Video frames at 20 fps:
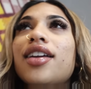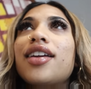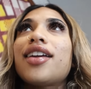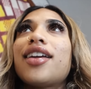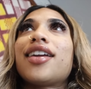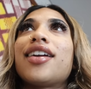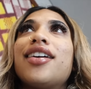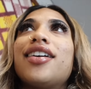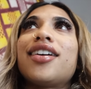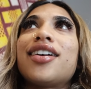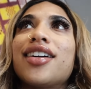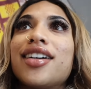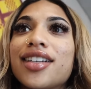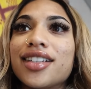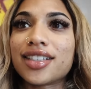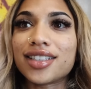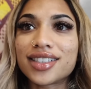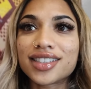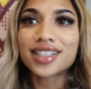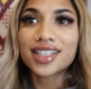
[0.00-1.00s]
Hey
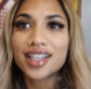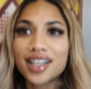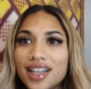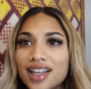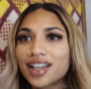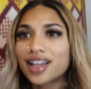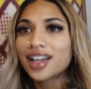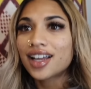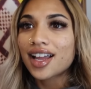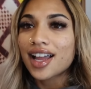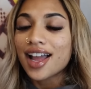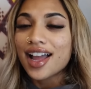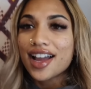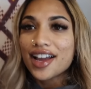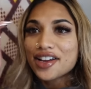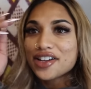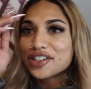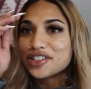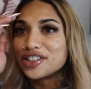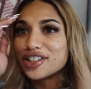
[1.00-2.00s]
guys,
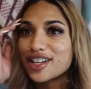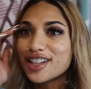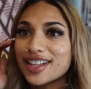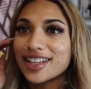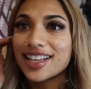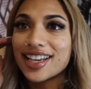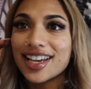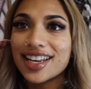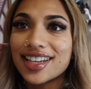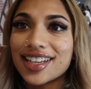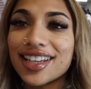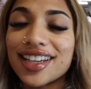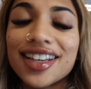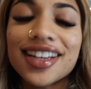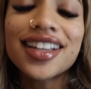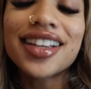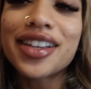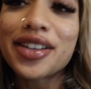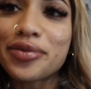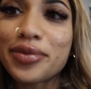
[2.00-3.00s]
just
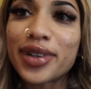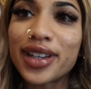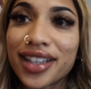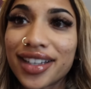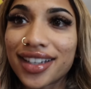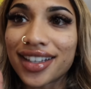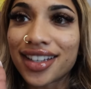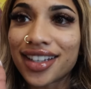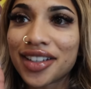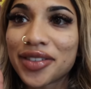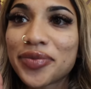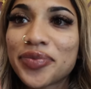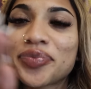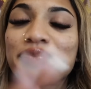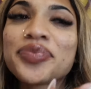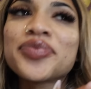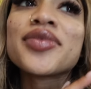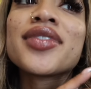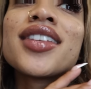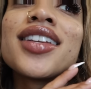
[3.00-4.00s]
landed in
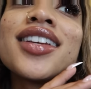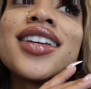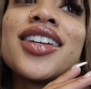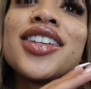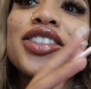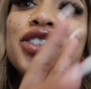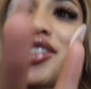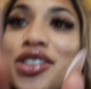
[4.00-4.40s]
Manila.